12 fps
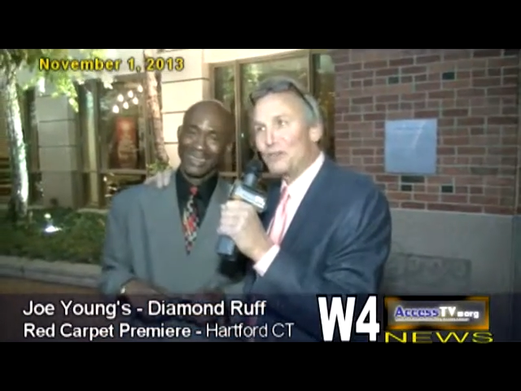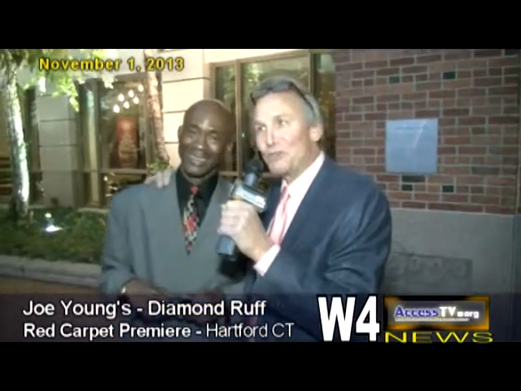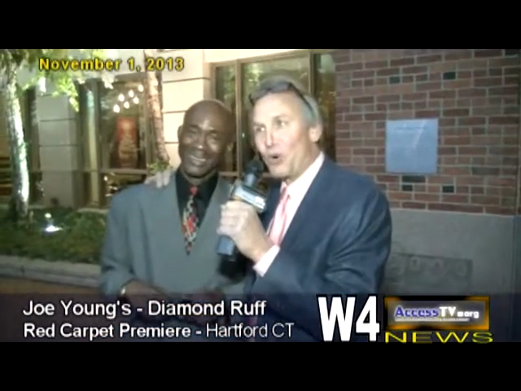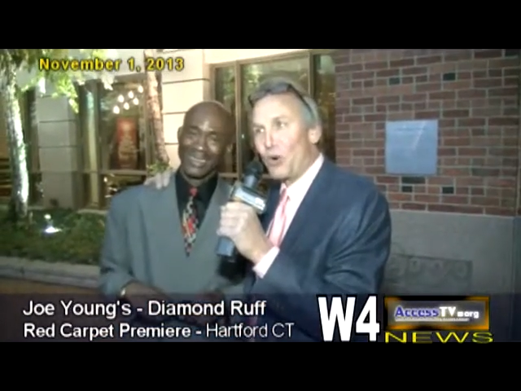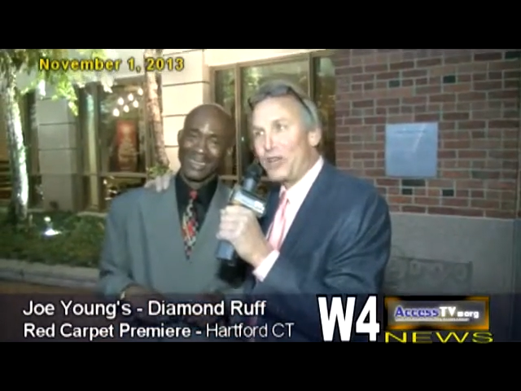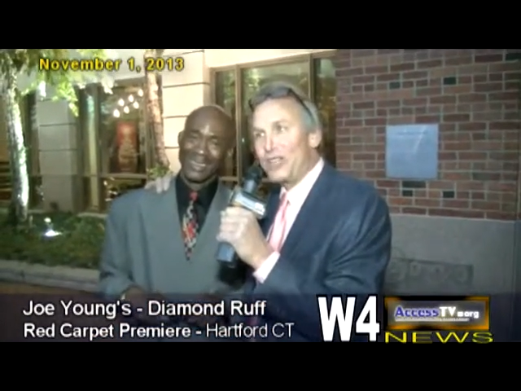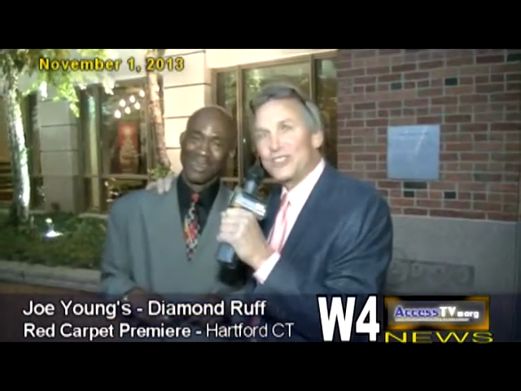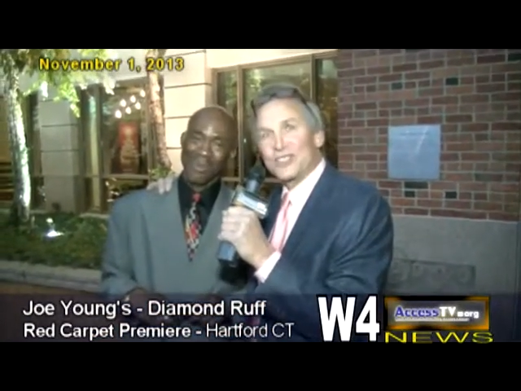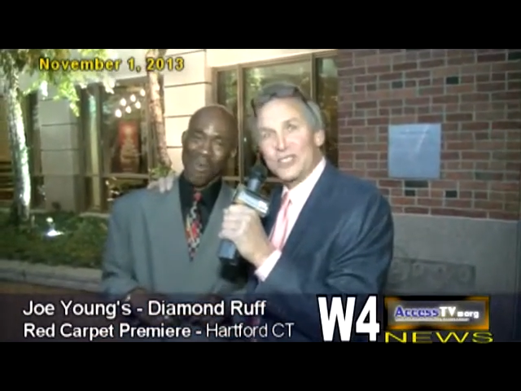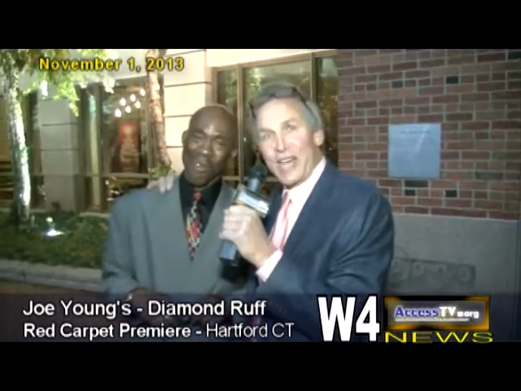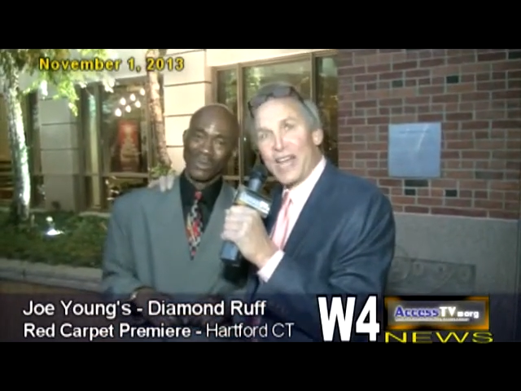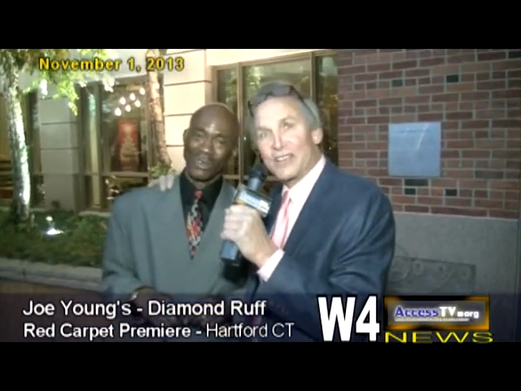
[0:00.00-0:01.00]
Speaker 1: Roy is
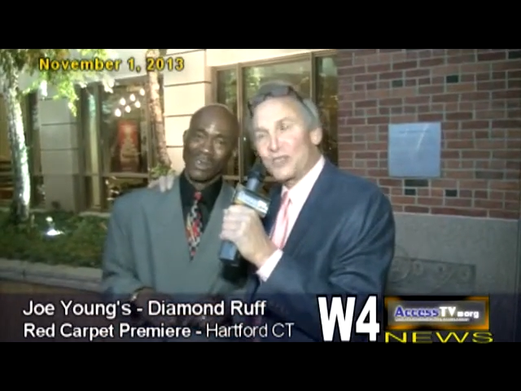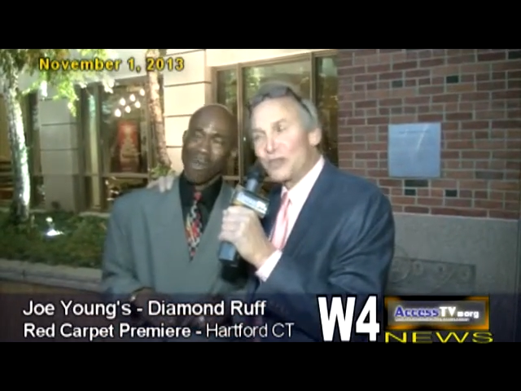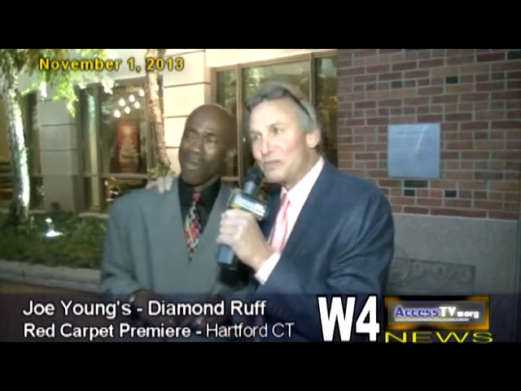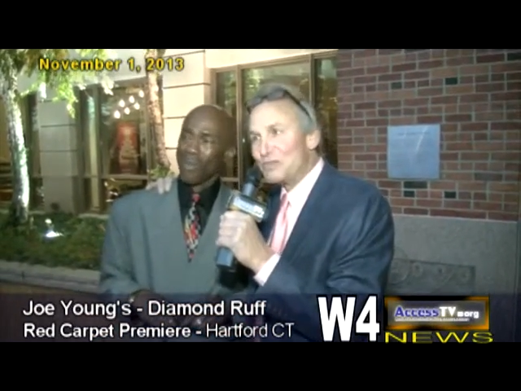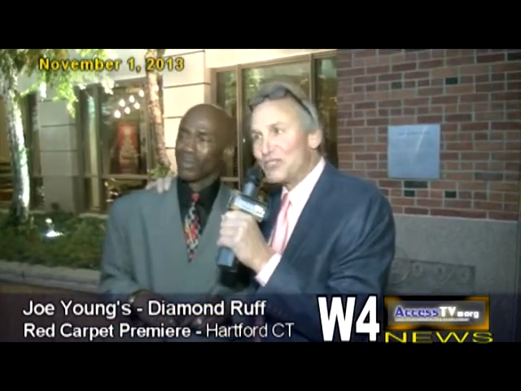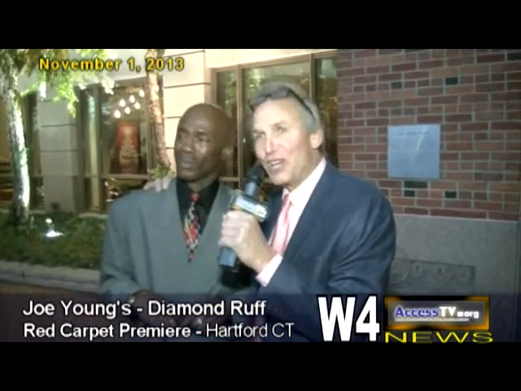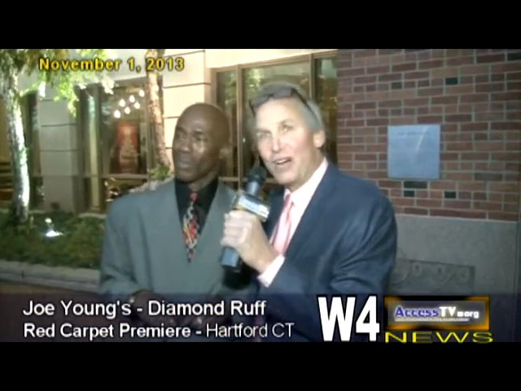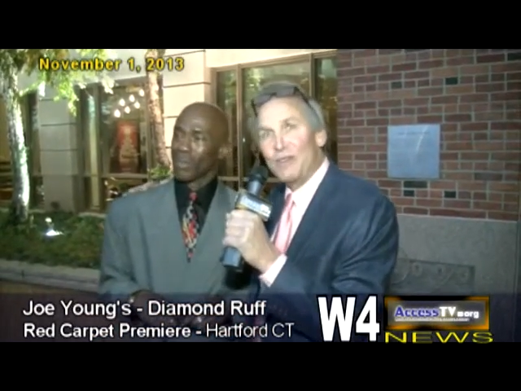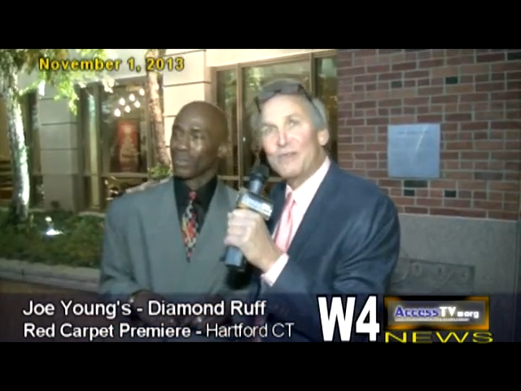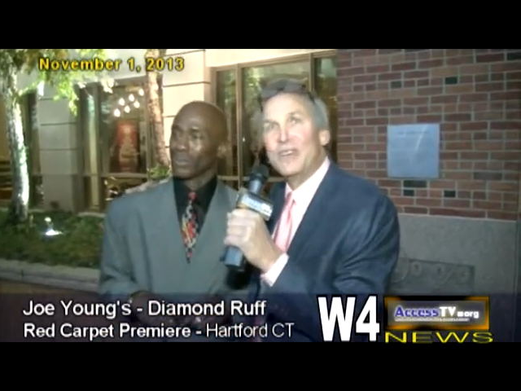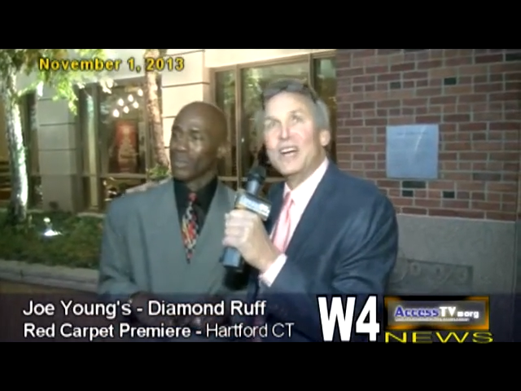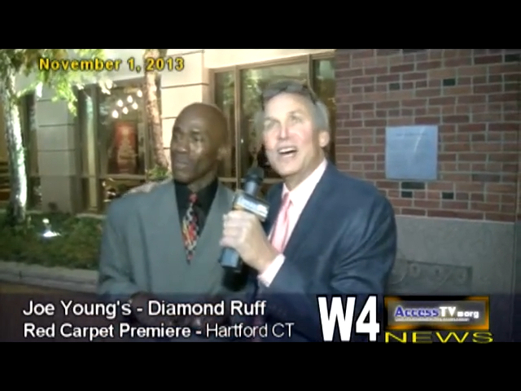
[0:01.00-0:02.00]
an actor
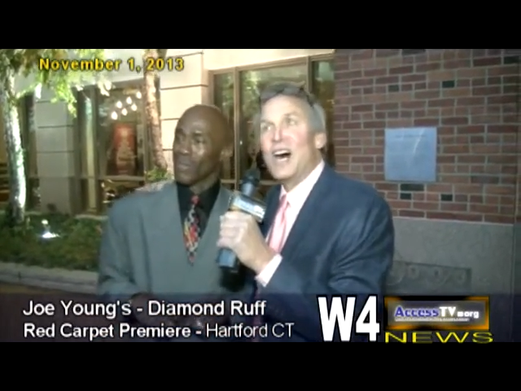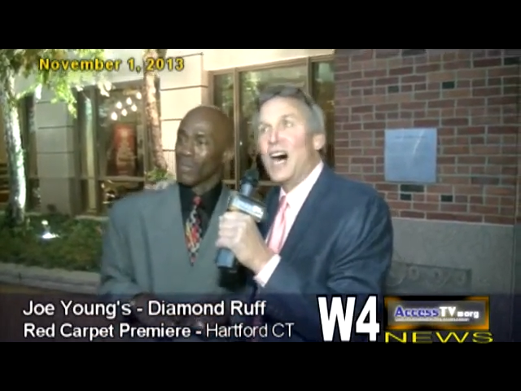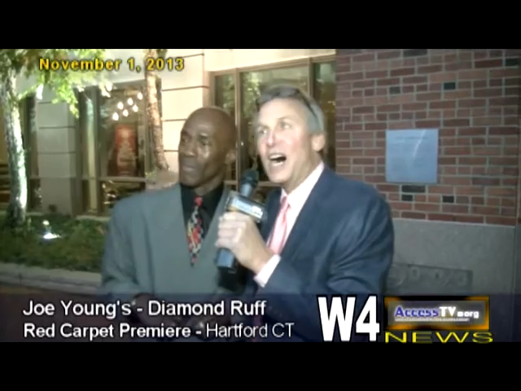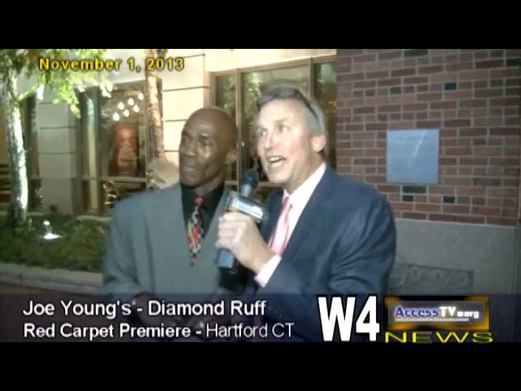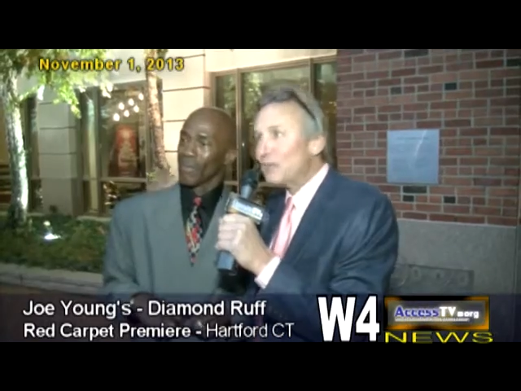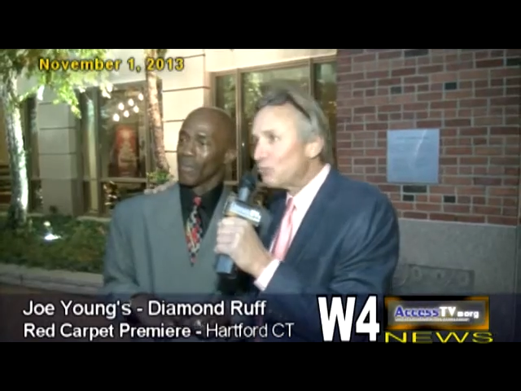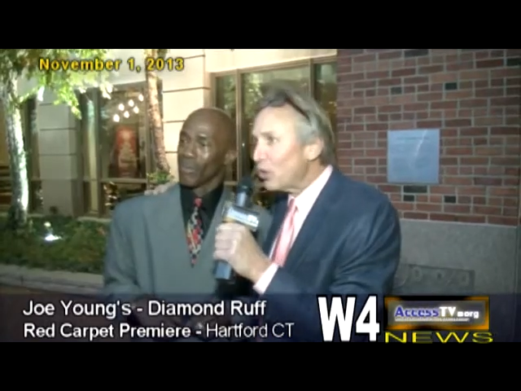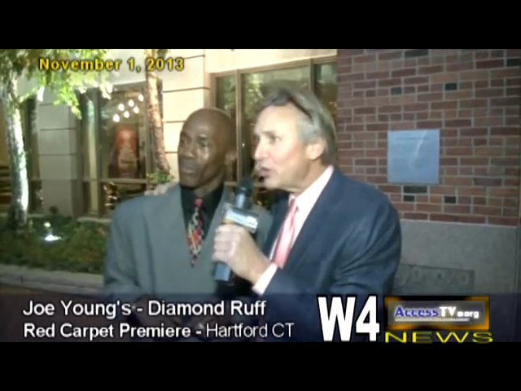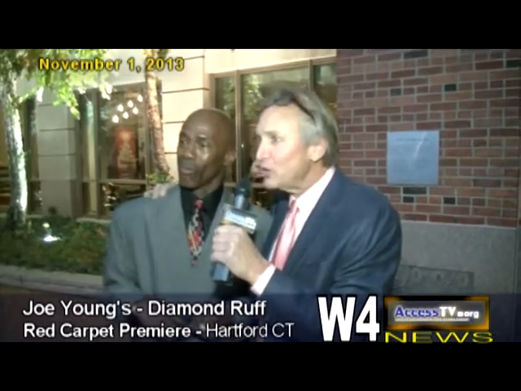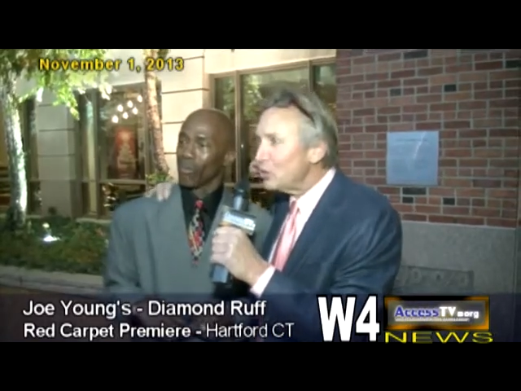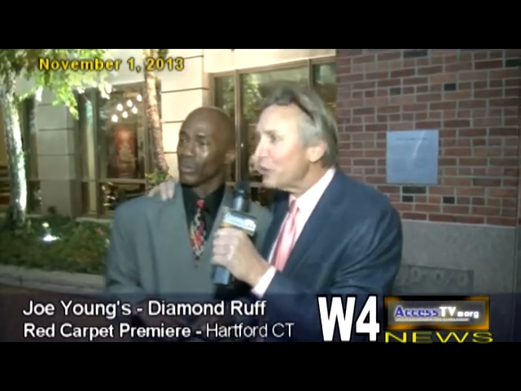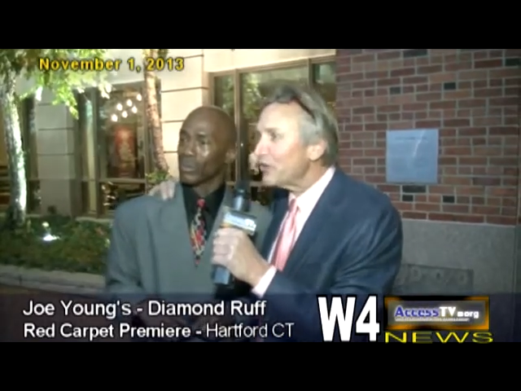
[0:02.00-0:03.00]
himself. Uh, Roy,
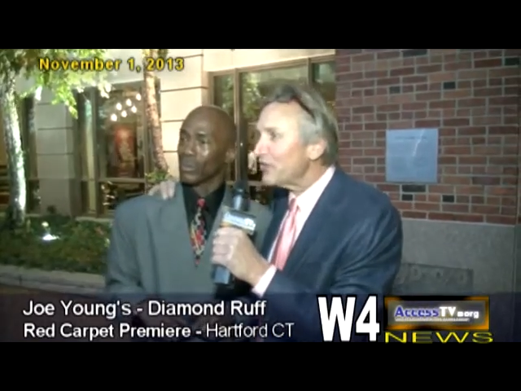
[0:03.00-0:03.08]
you were